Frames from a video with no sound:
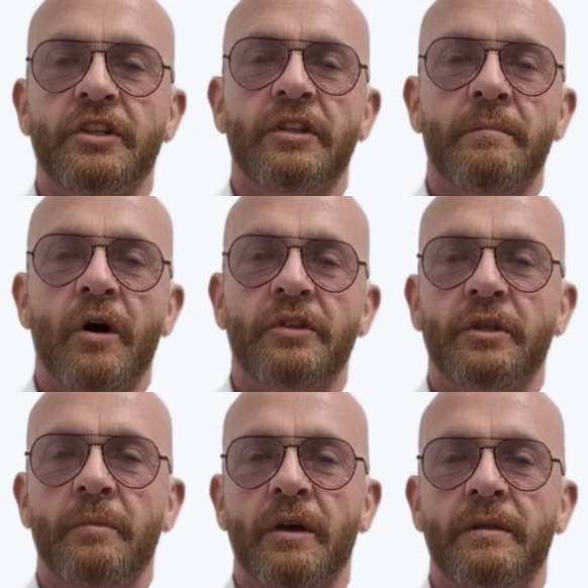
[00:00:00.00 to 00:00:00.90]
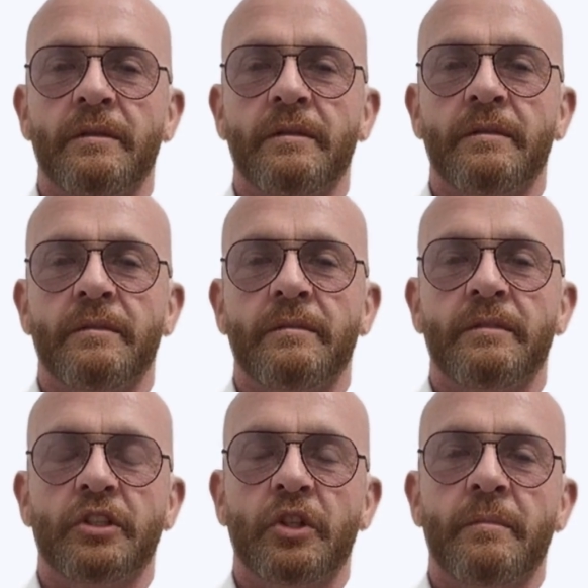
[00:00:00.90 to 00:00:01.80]
the bossy one.
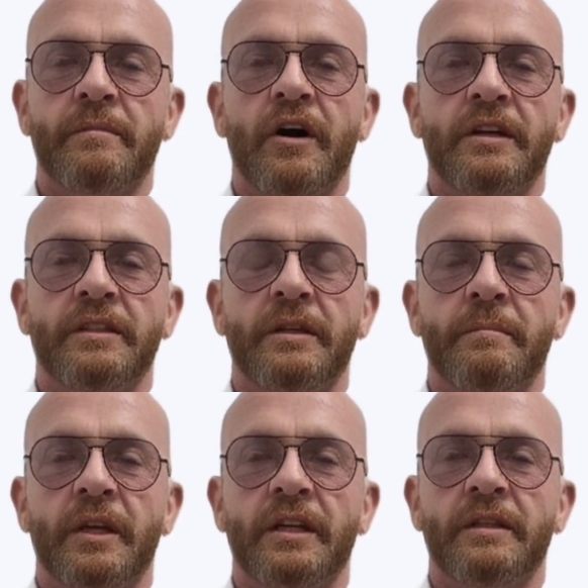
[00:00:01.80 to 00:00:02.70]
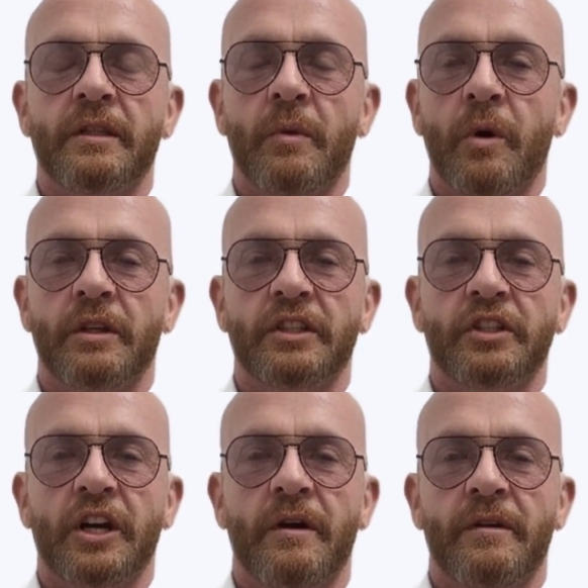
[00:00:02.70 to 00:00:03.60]
Supervisor, me, the quality
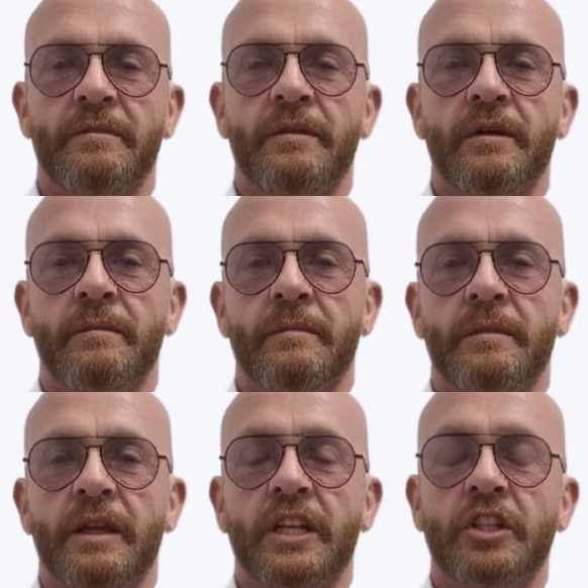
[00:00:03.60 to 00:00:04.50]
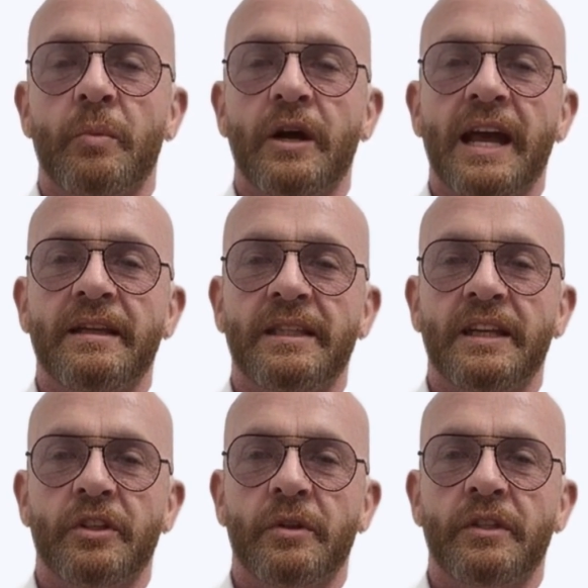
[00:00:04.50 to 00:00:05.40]
sheriff. Each one has their
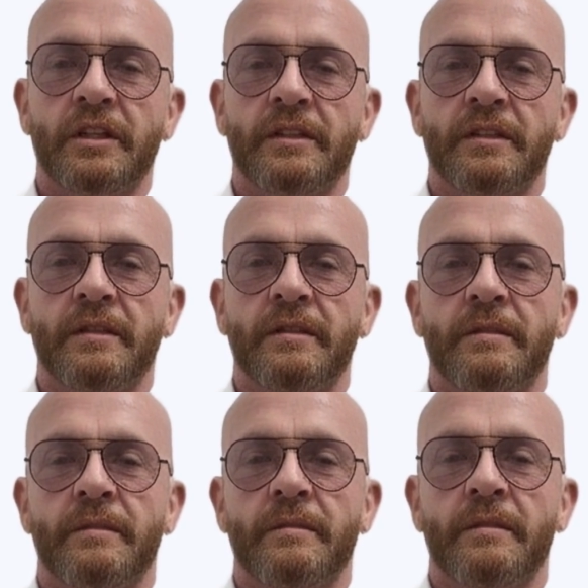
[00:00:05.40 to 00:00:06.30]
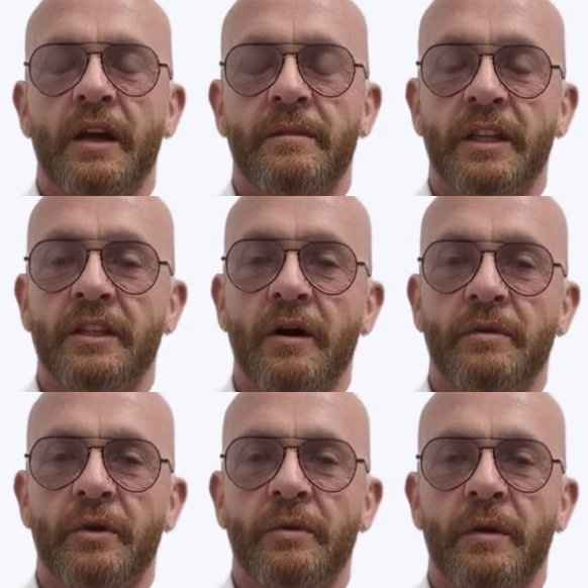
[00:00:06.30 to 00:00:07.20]
duties. If they don't
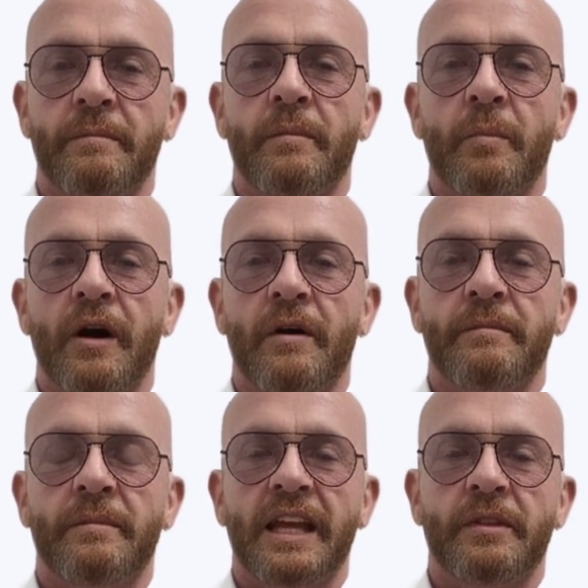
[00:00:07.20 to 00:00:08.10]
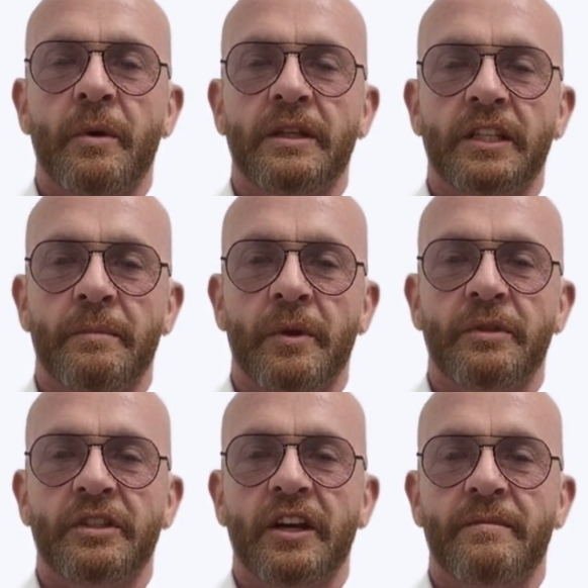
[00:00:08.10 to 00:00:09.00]
do them, well, that's when
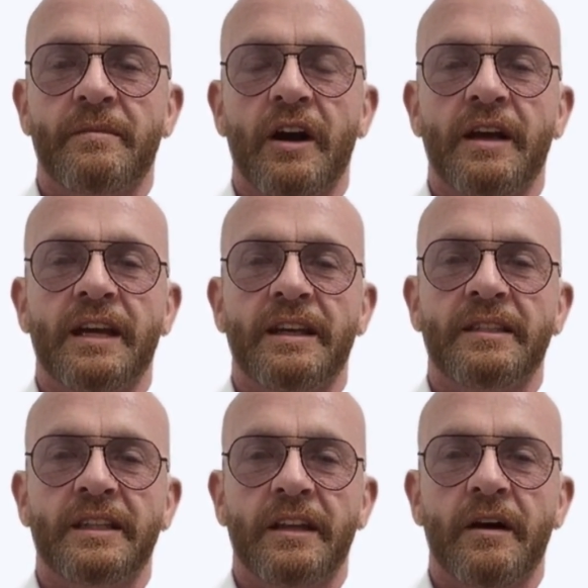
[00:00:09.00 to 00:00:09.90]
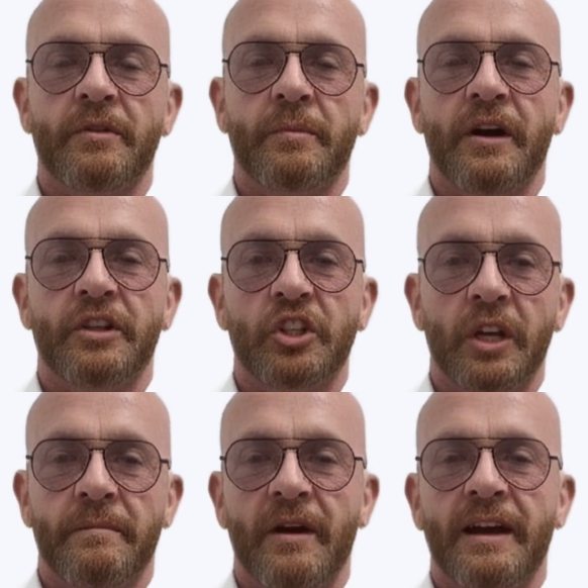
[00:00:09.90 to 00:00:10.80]
disputes start flying like seagulls round a
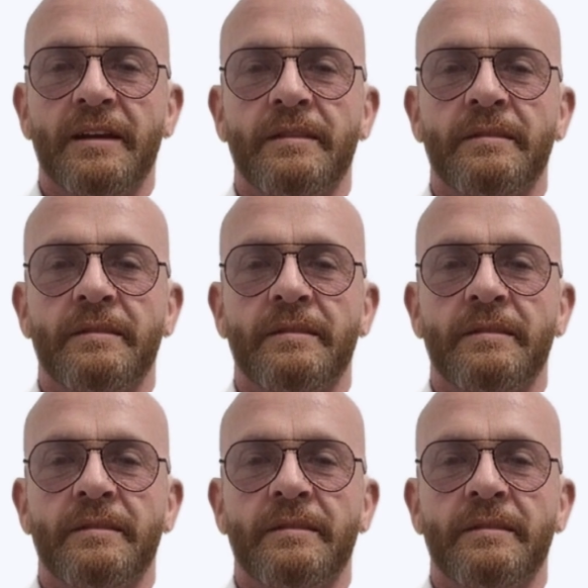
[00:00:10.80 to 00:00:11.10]
chip van.